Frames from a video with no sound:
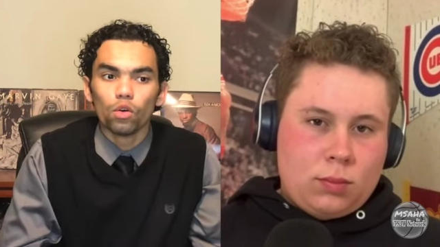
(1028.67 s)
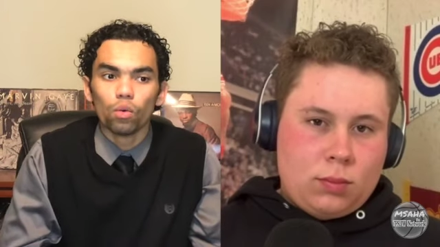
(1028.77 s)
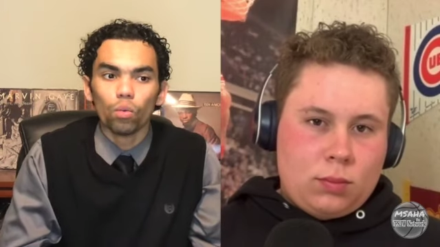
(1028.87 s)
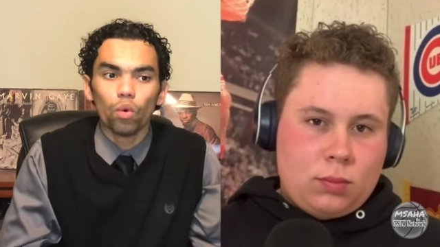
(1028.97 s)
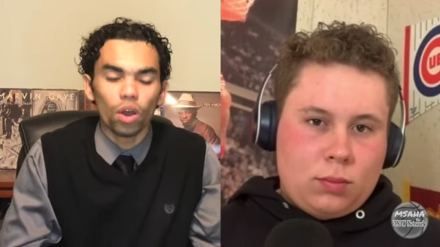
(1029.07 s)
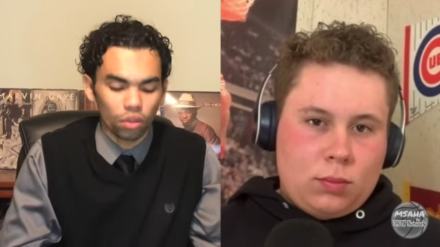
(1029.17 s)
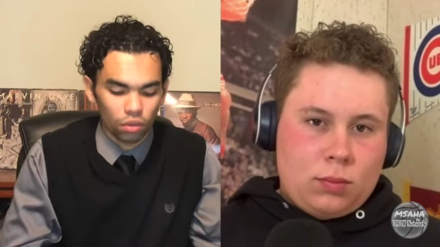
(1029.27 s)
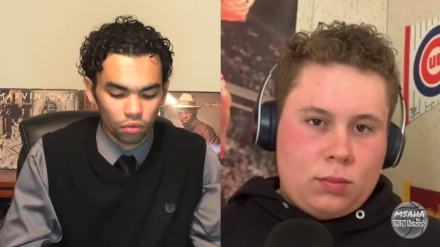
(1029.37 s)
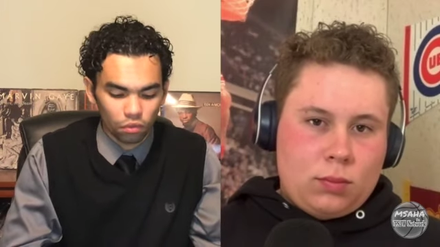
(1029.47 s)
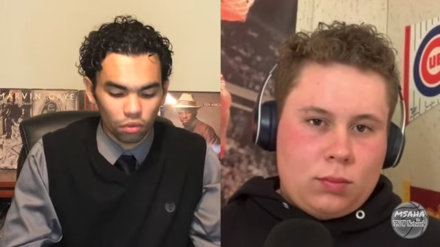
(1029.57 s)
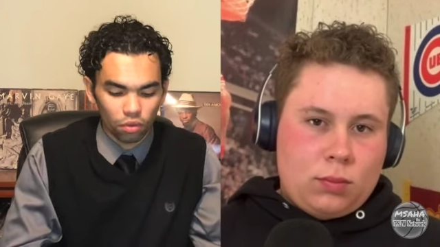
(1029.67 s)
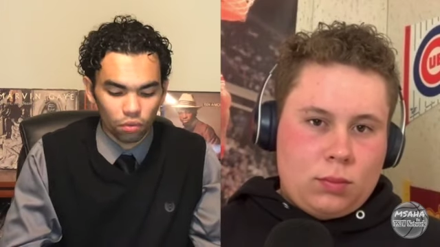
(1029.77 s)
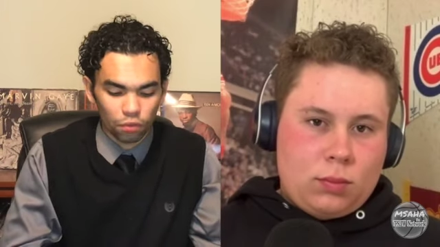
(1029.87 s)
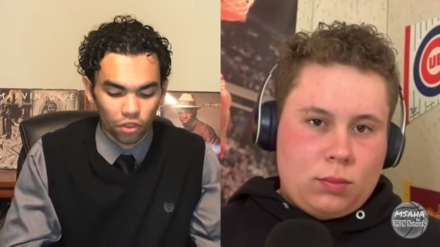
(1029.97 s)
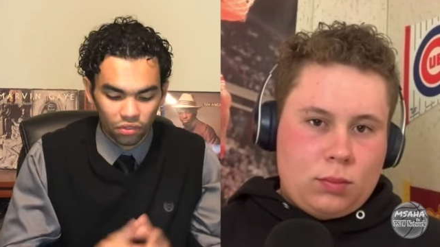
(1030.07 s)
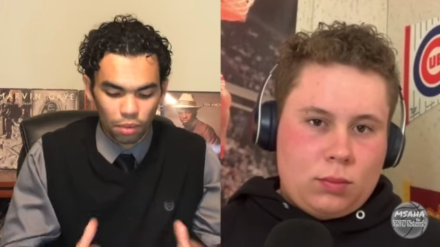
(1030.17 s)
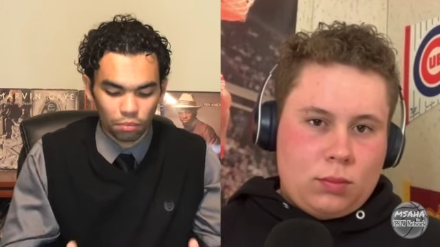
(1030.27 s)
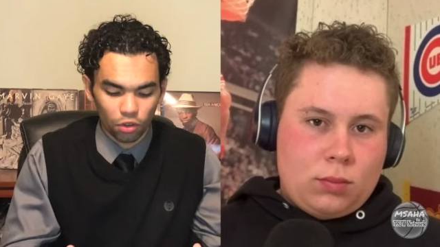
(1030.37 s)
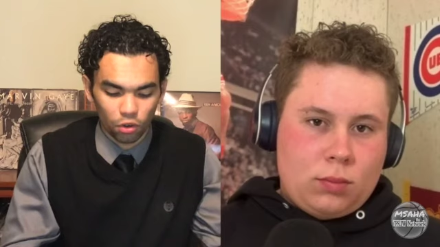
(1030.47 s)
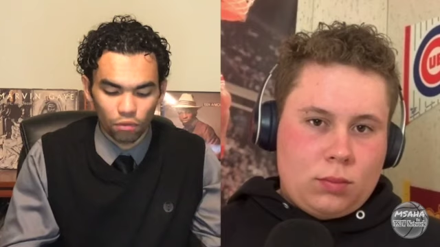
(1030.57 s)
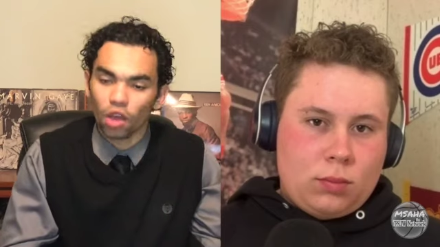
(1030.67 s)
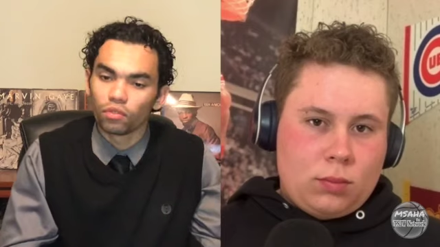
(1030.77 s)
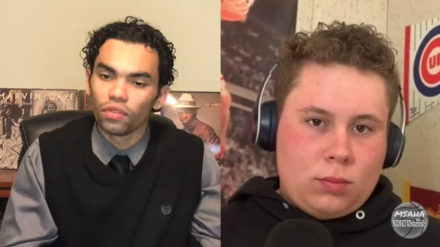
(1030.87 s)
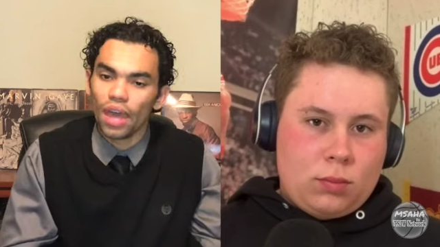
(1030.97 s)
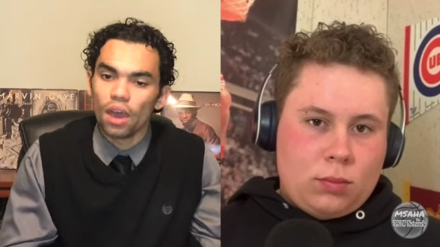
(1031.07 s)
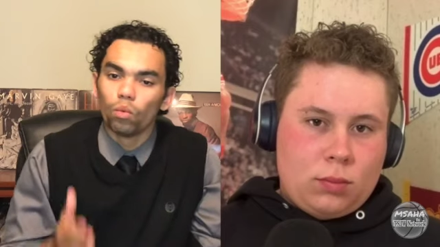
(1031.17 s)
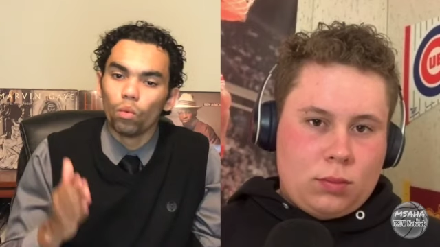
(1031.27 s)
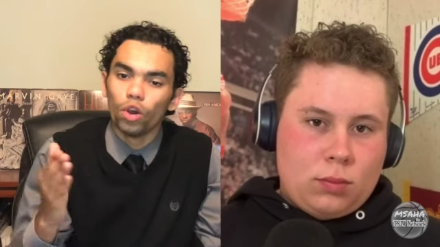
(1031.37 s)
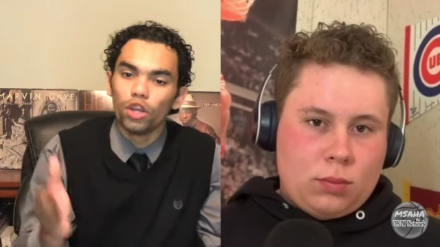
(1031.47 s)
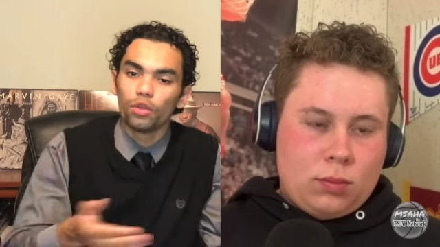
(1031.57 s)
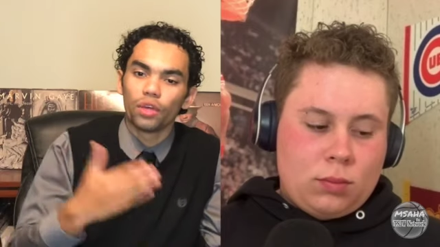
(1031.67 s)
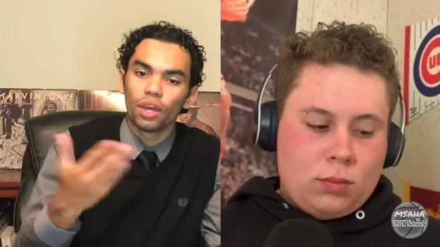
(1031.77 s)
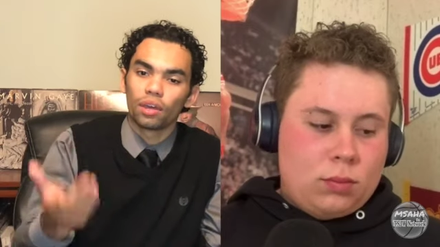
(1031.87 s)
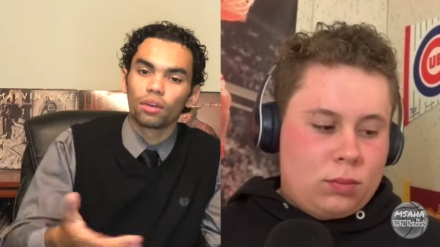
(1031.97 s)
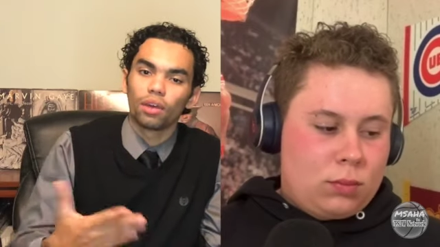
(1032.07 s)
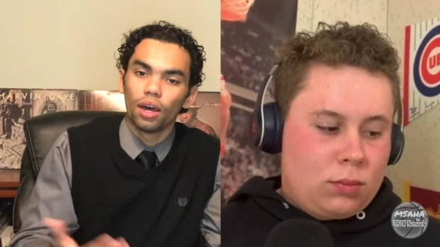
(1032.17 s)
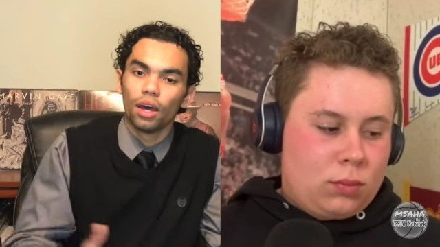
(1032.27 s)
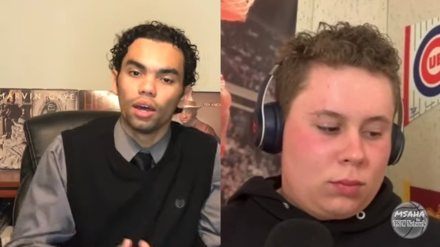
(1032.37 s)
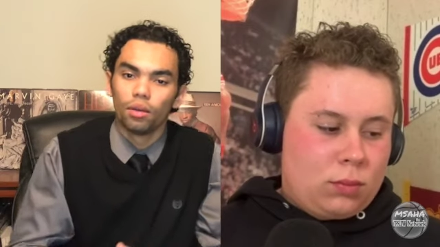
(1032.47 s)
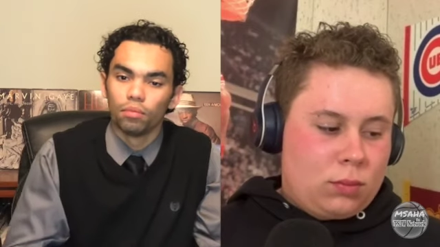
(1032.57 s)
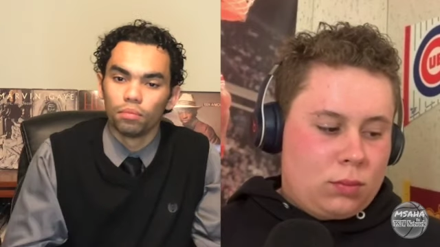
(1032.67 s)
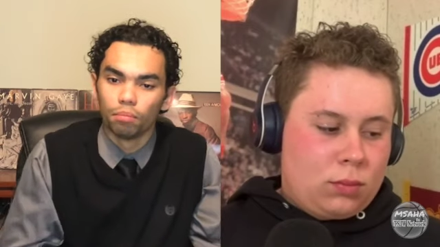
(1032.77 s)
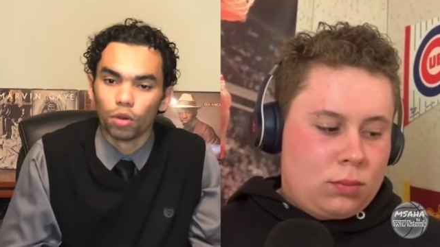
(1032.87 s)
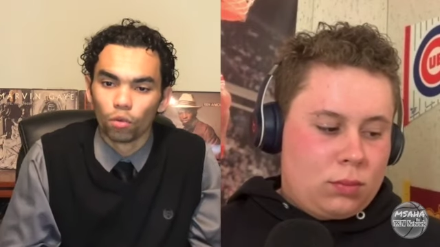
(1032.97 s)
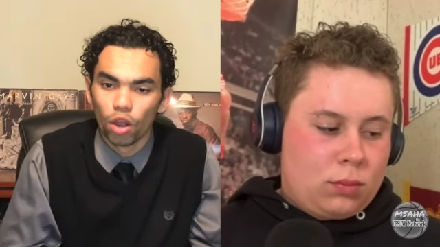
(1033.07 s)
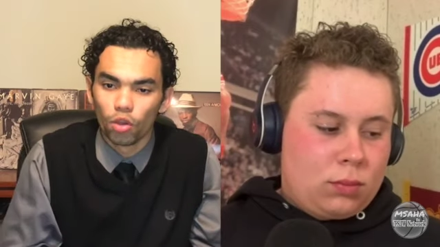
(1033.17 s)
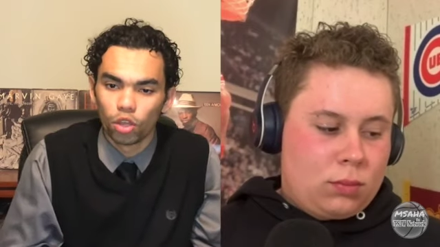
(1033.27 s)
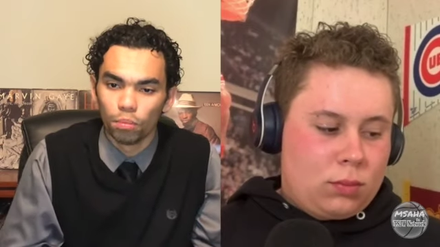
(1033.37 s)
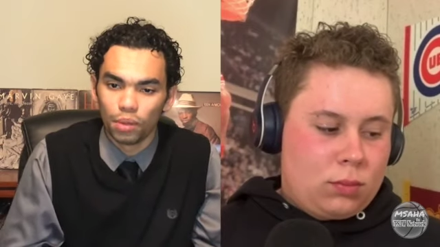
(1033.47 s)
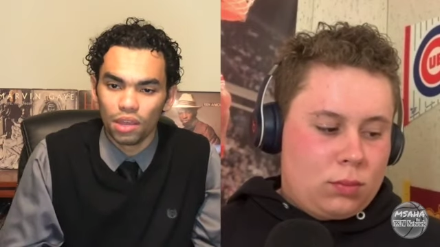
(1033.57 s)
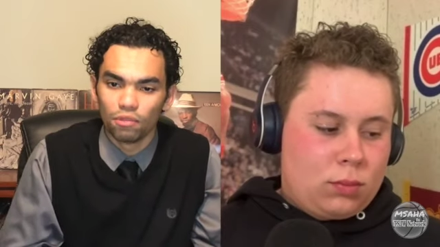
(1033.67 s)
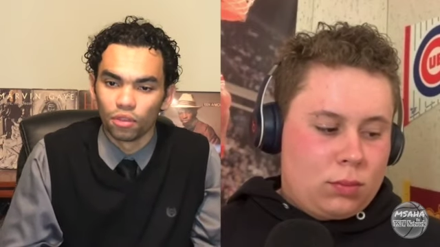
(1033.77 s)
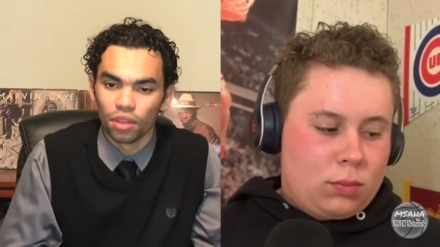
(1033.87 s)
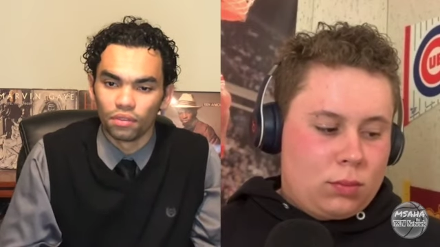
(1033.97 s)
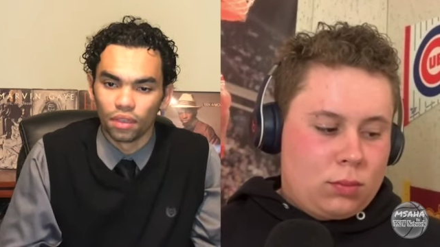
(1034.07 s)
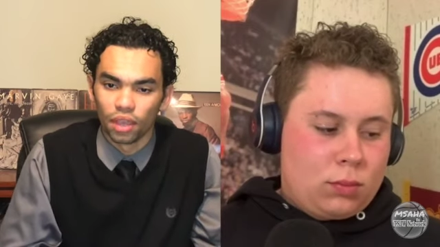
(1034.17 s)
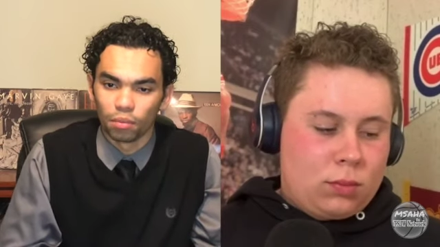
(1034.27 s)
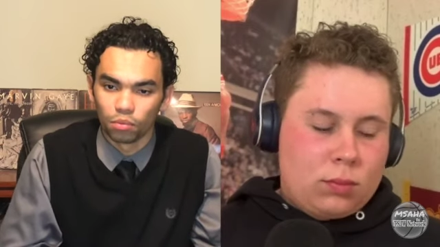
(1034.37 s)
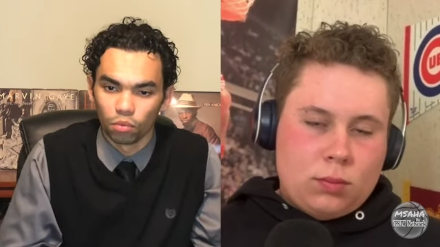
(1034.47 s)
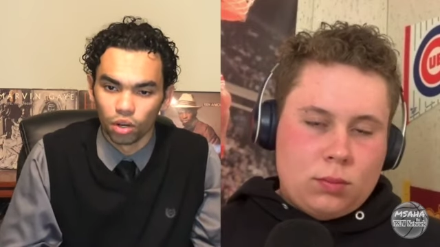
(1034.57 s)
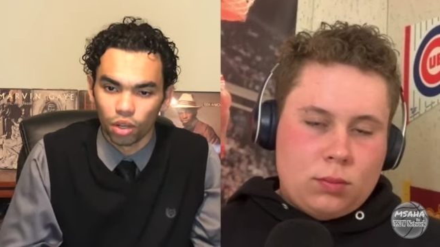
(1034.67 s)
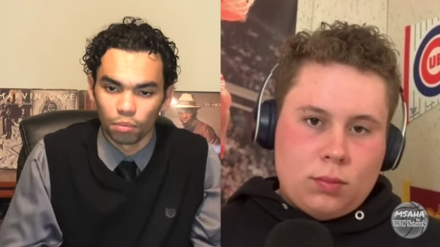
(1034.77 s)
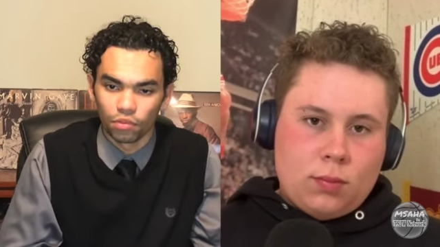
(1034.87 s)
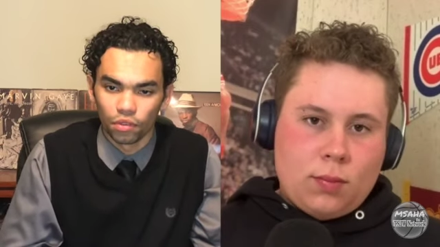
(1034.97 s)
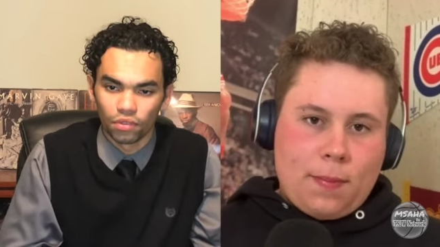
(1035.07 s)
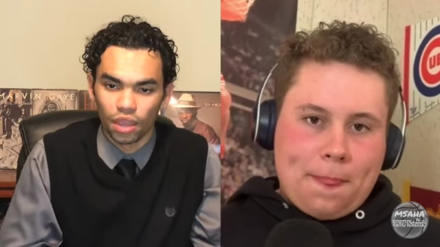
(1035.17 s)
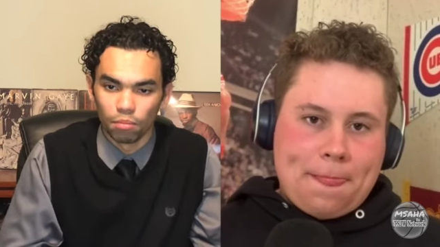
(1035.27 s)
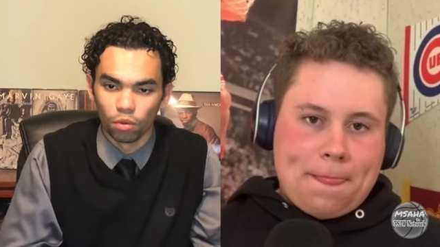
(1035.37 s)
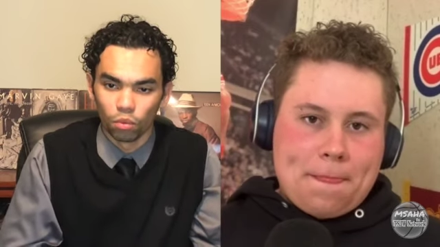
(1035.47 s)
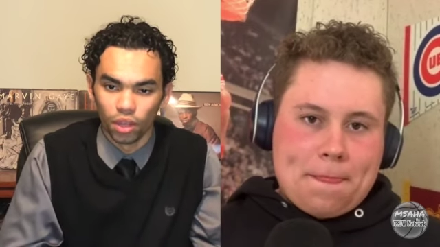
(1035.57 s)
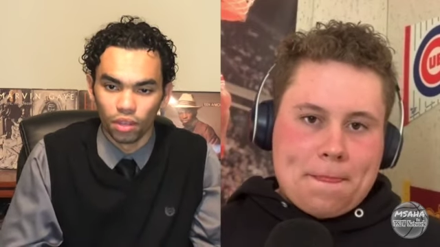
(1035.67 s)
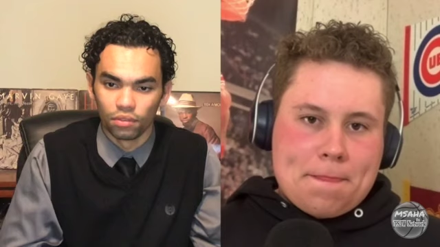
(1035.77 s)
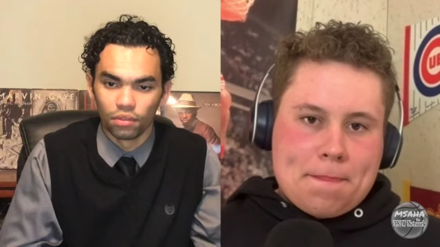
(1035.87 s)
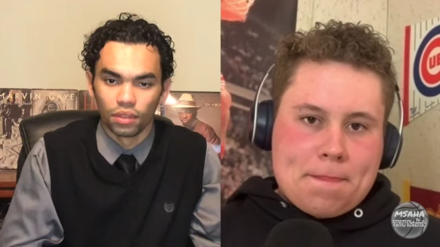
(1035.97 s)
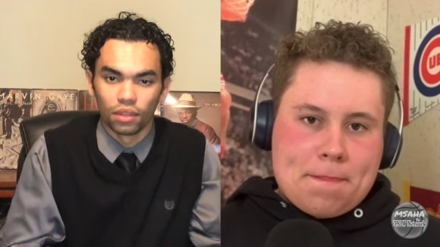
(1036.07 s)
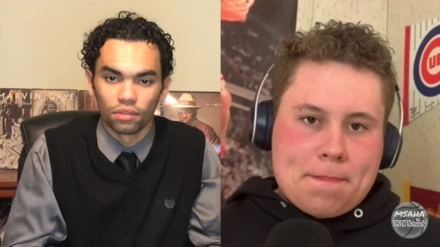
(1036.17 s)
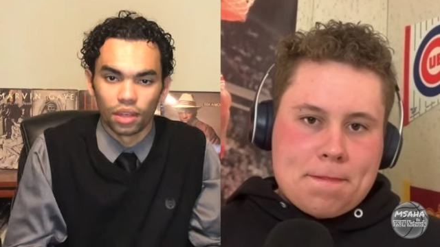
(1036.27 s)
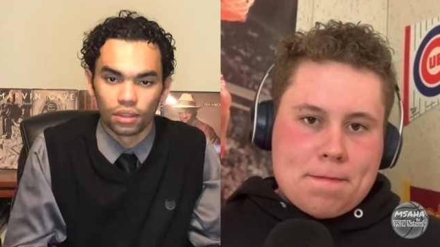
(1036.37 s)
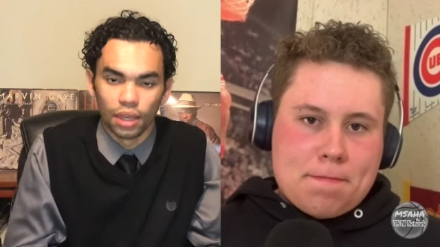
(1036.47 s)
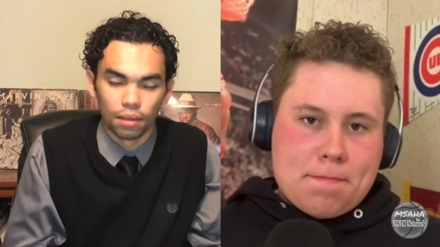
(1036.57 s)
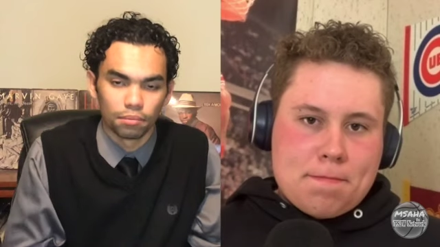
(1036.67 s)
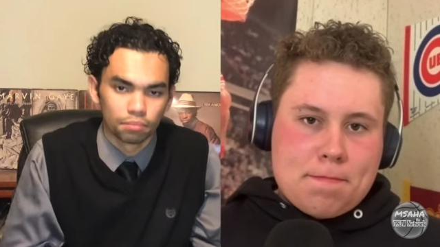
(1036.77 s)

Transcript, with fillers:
Speaker 1: What for the teams that are involved in that? What do you think uh, Monroe could be for these teams when it comes to statement wins and things like that?